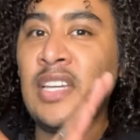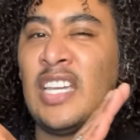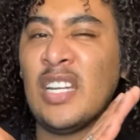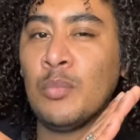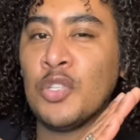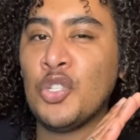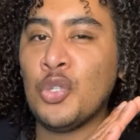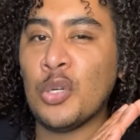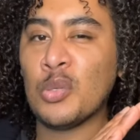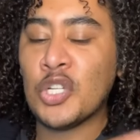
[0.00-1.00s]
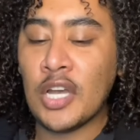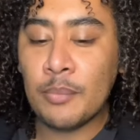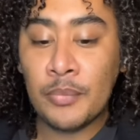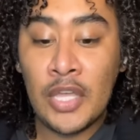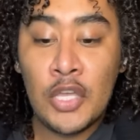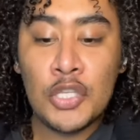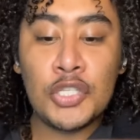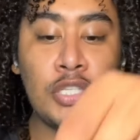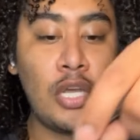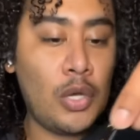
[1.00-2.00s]
hit him with a judo chop.
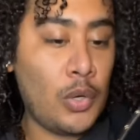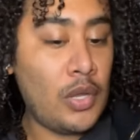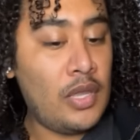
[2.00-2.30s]
So